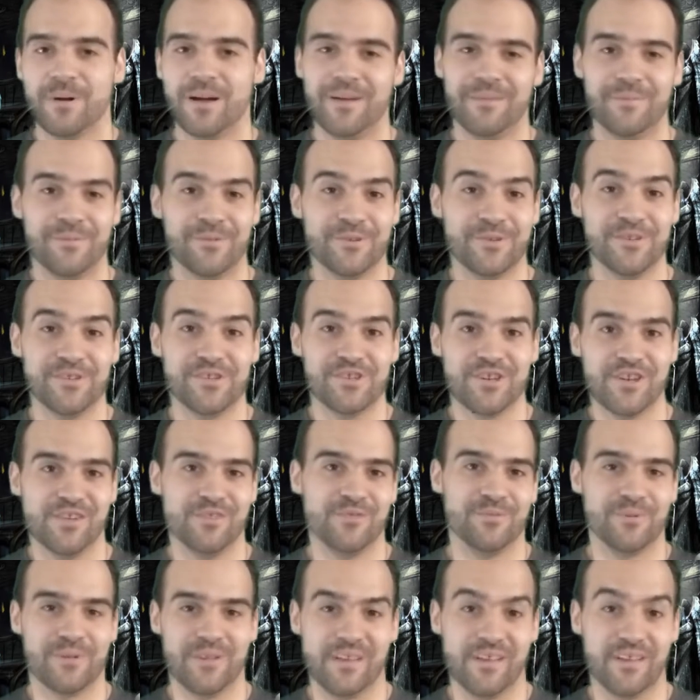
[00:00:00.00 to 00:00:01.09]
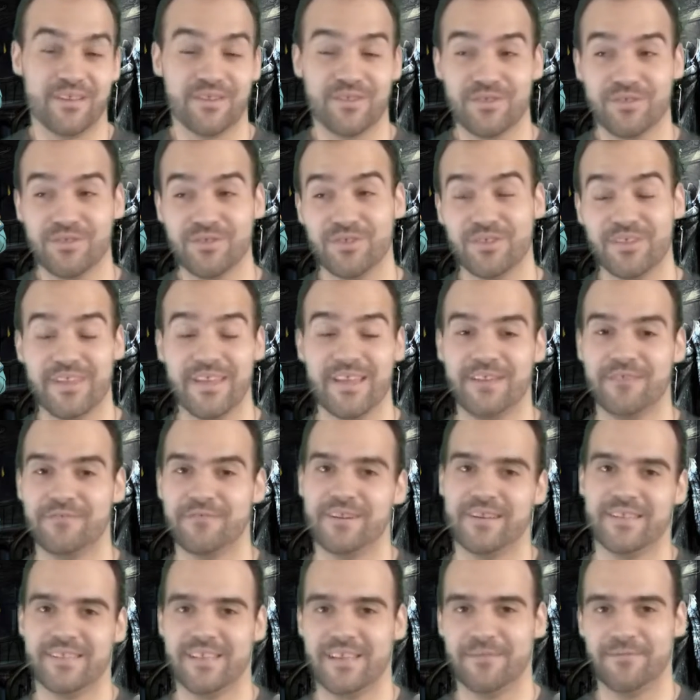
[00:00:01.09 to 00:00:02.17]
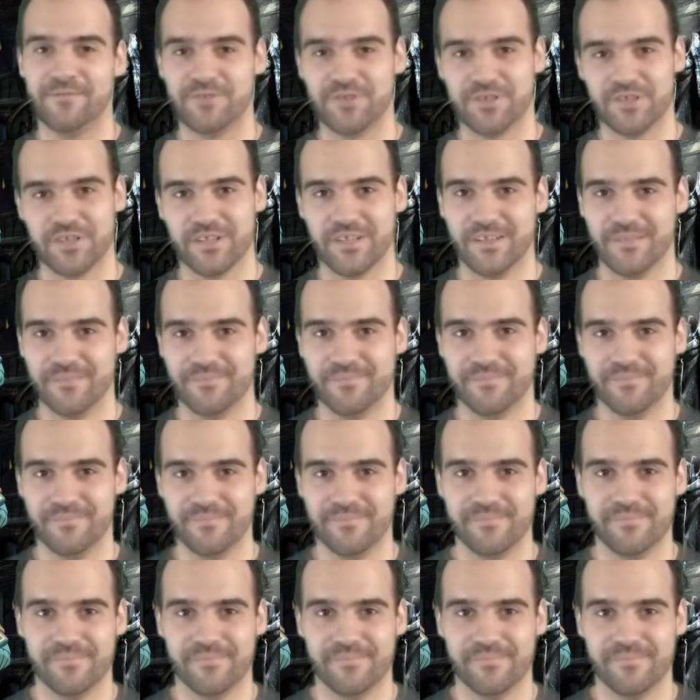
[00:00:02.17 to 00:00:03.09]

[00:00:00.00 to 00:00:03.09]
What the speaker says: but I'm pretty sure it'll be a good hit right there for sure.